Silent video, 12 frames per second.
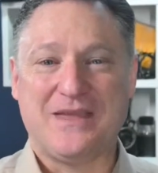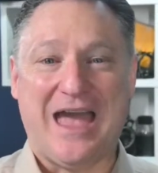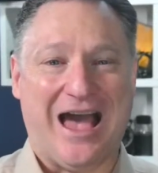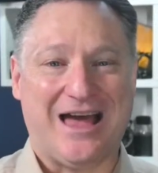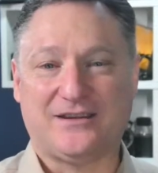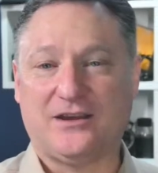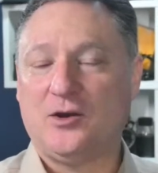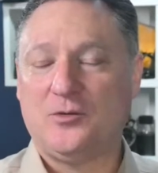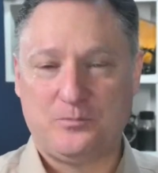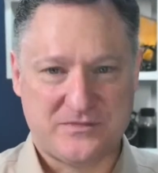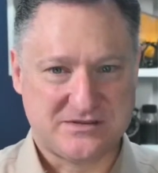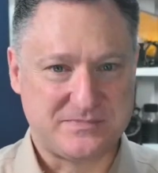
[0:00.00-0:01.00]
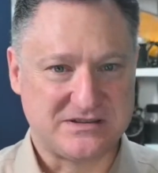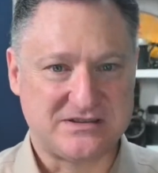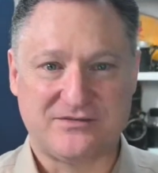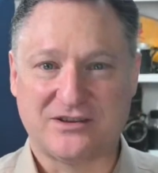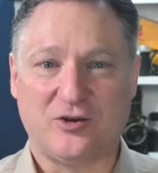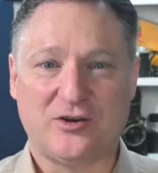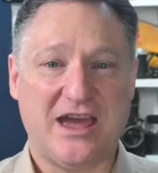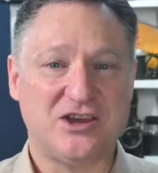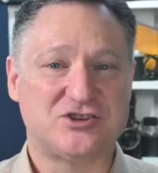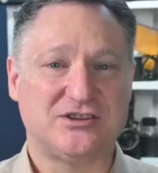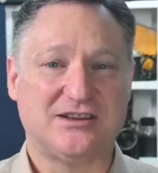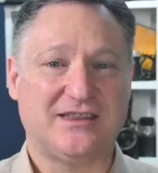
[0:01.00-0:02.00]
at specific
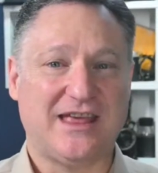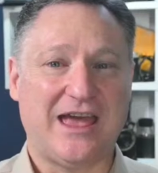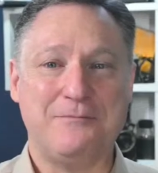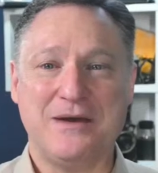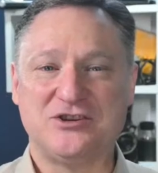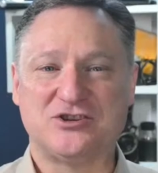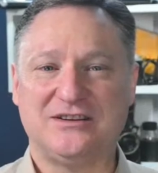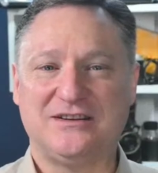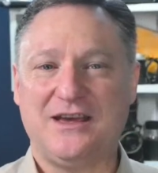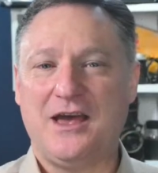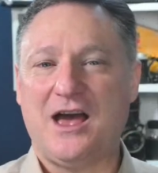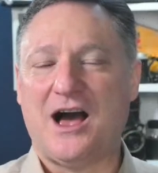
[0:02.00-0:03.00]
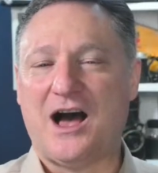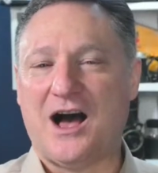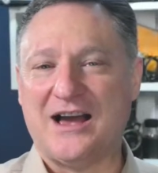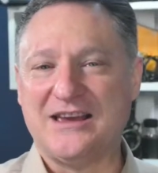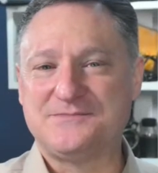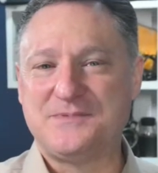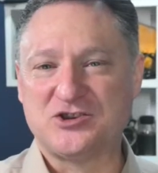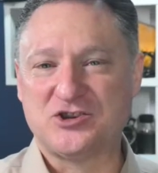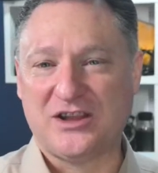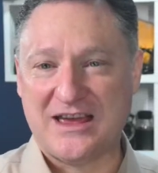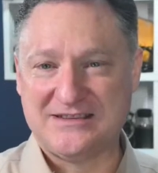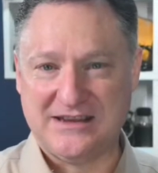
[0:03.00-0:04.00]
location that they mentioned. I
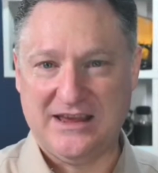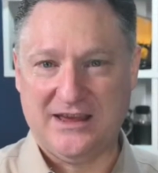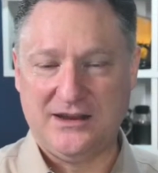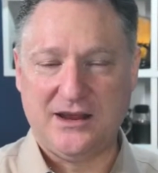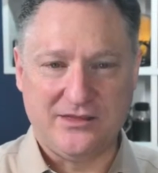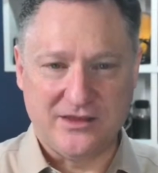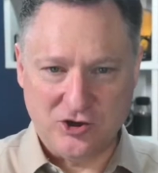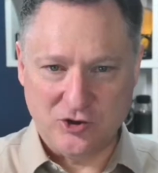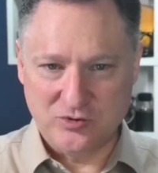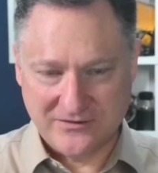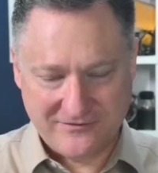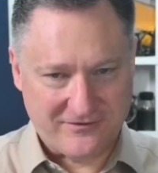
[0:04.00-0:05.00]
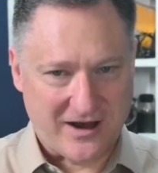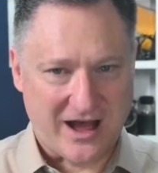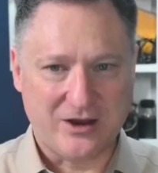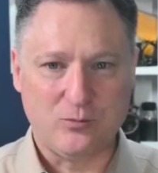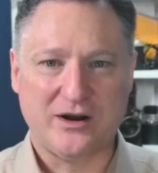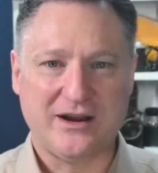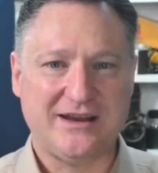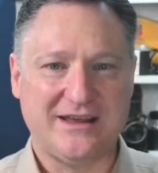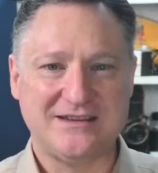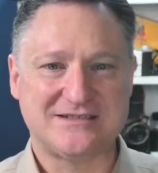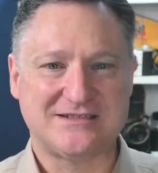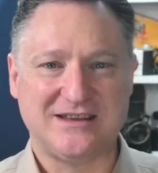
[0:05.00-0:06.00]
specialize in, and then you define what it
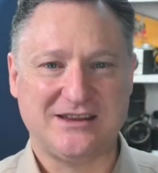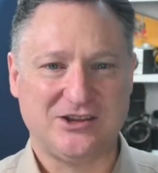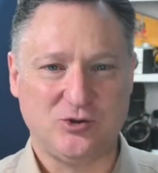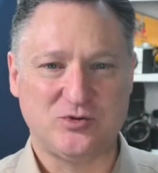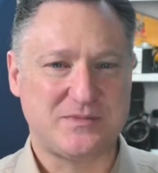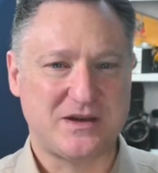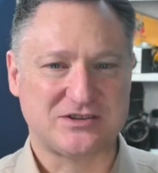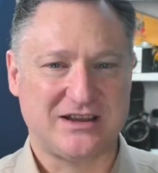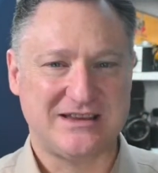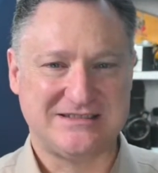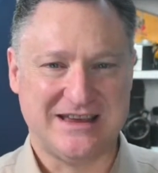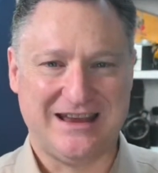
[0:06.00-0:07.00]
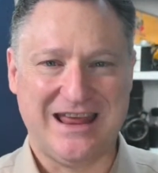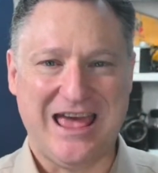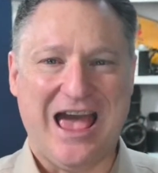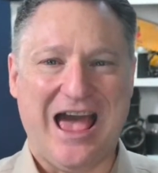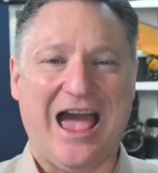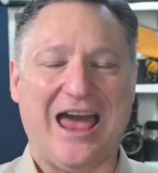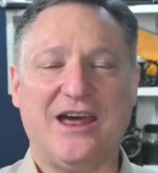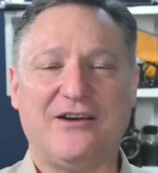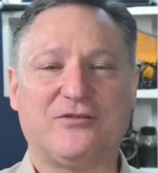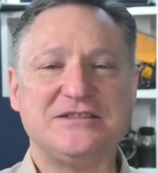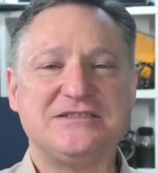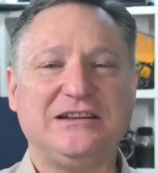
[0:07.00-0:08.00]
is that you specialize in, and
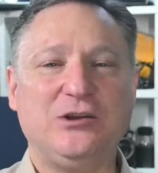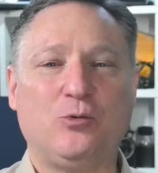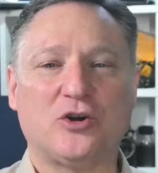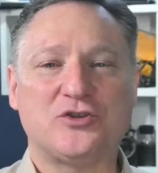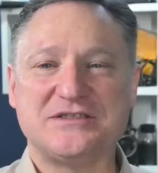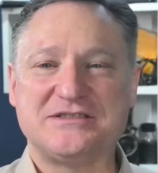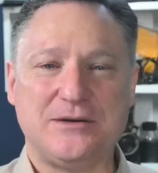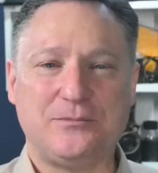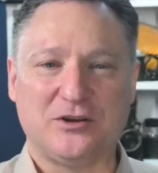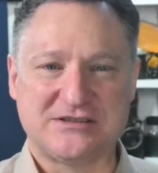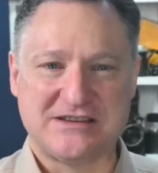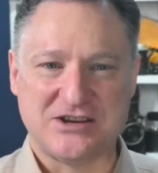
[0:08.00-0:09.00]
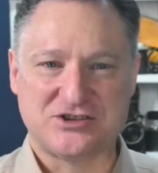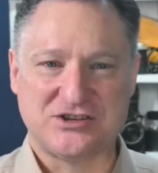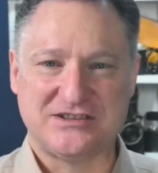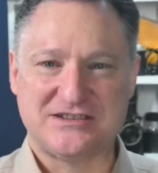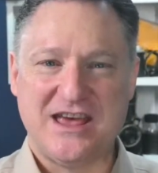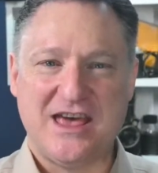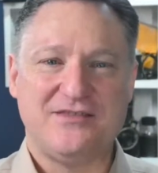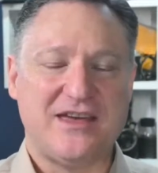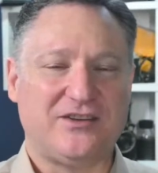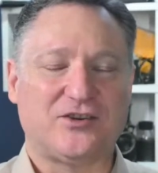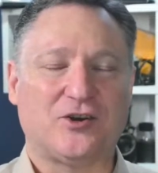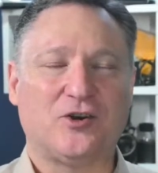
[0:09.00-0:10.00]
have recently worked on similar sessions
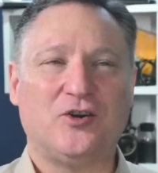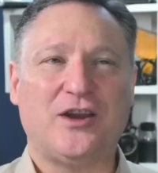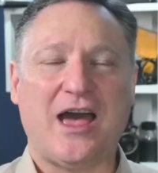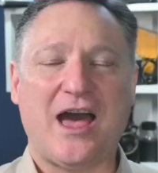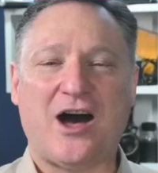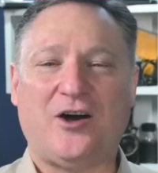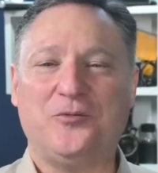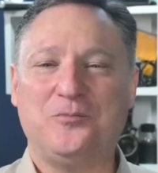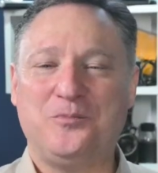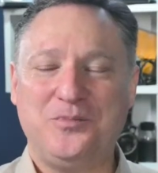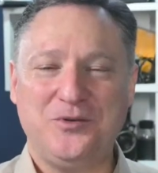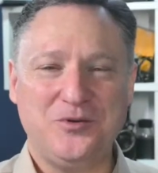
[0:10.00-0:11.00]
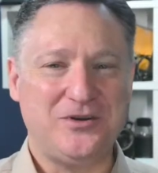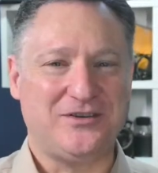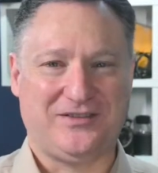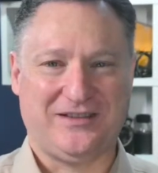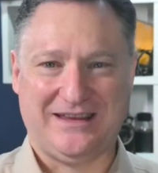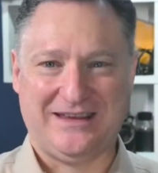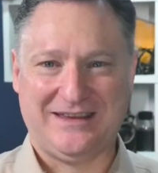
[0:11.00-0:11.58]
that turned out beautiful.